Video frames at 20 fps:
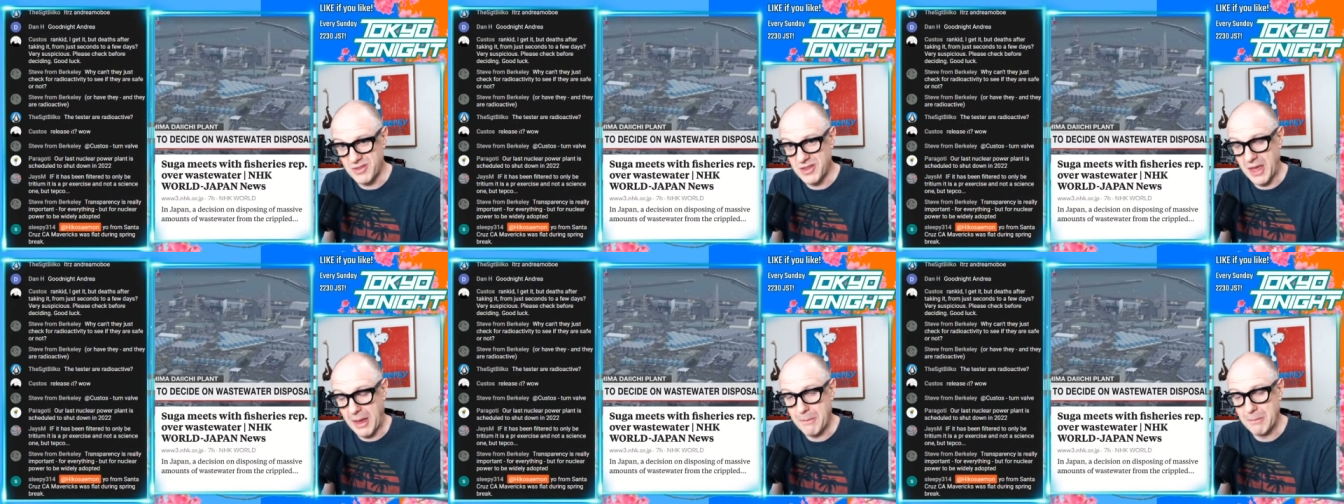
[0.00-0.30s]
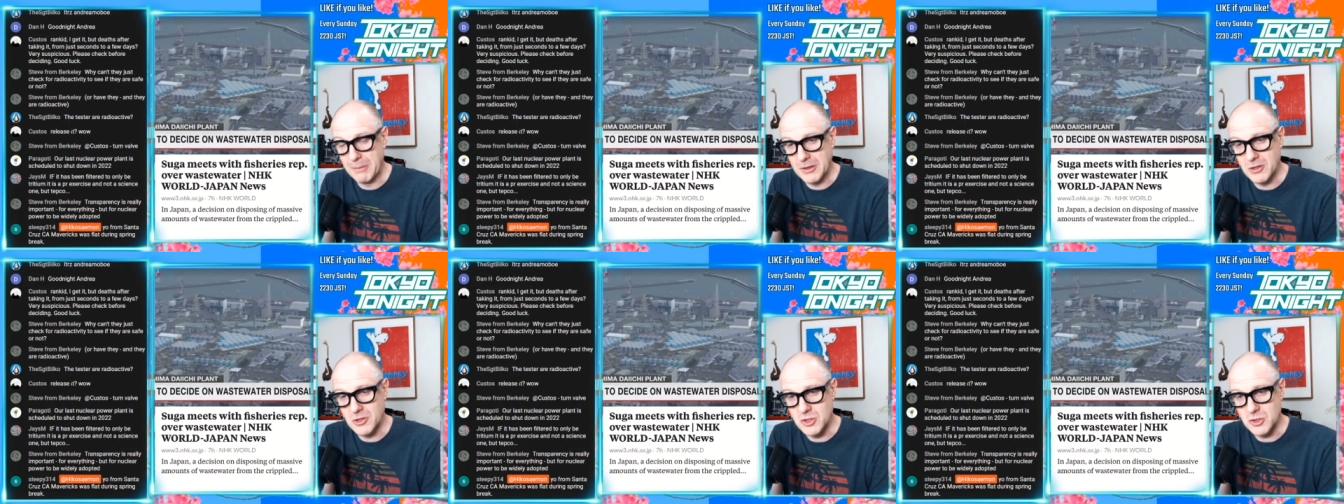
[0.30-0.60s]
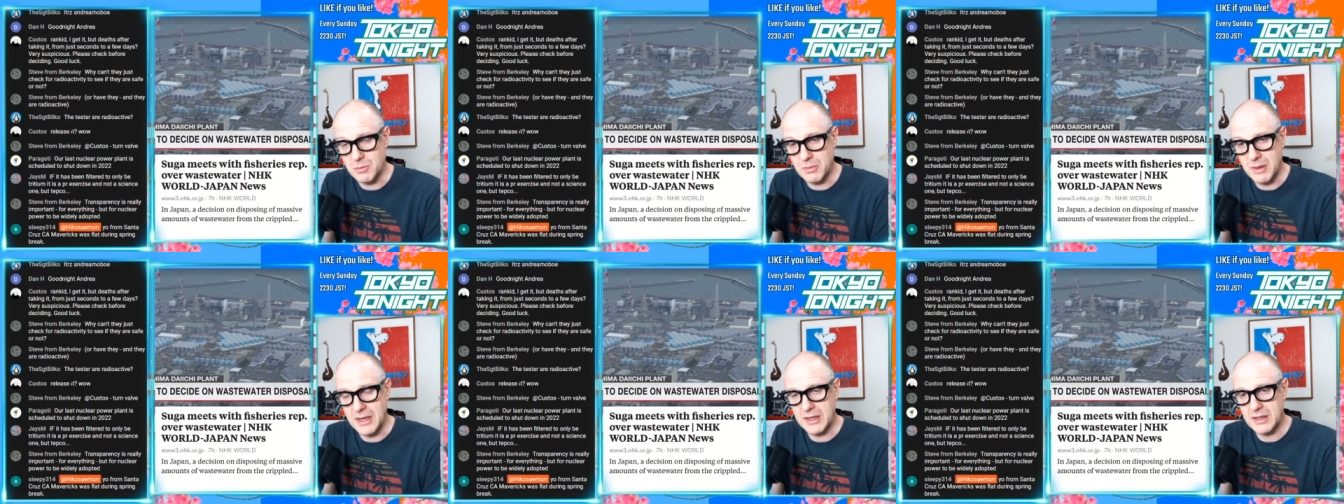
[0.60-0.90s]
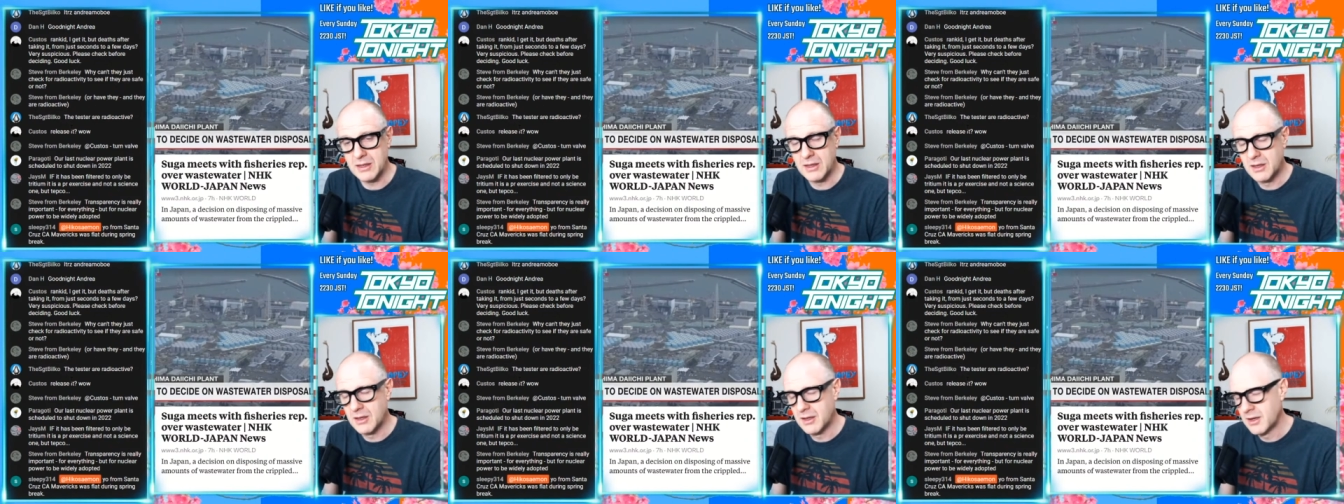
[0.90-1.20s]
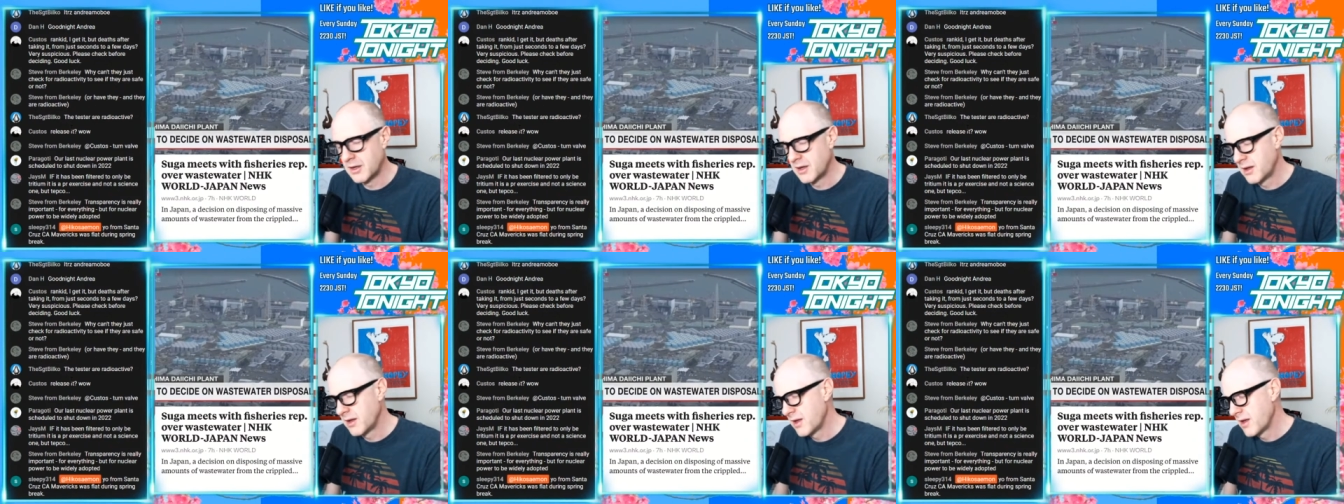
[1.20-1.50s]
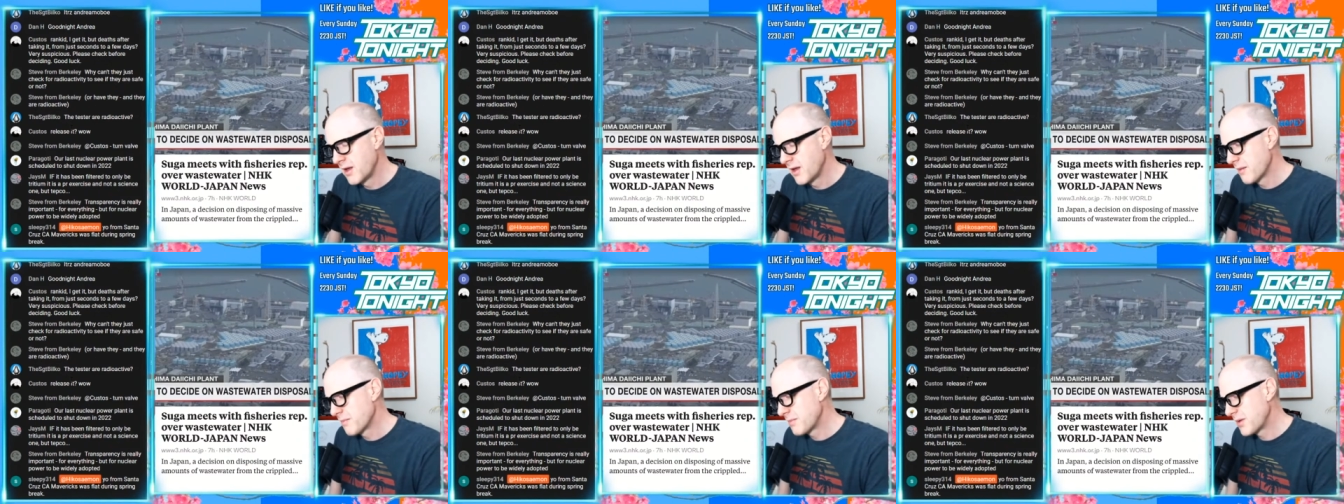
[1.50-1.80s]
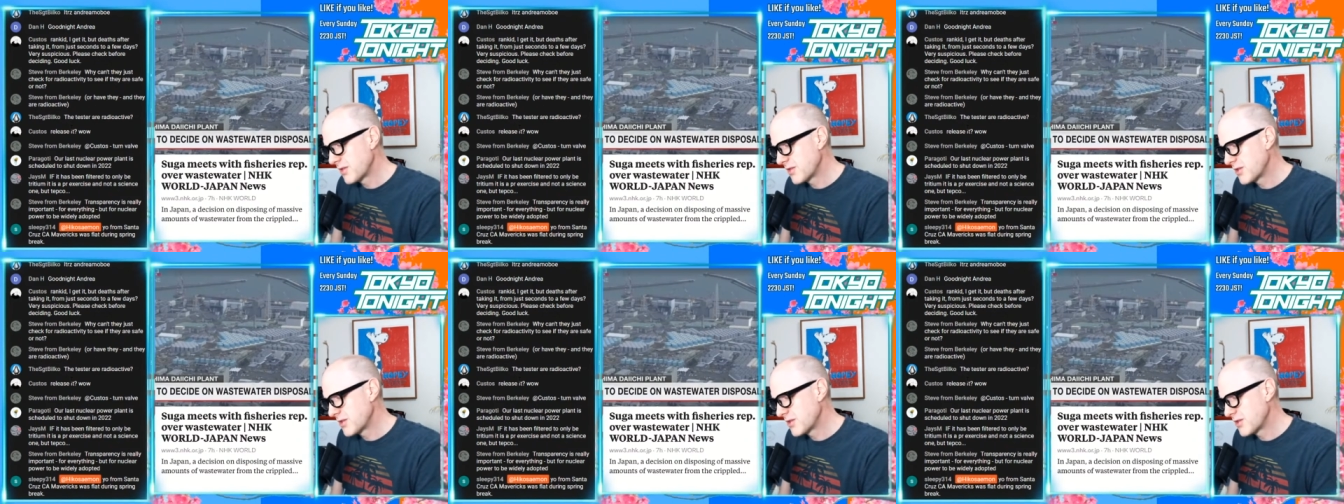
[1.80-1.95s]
happened in Japan. But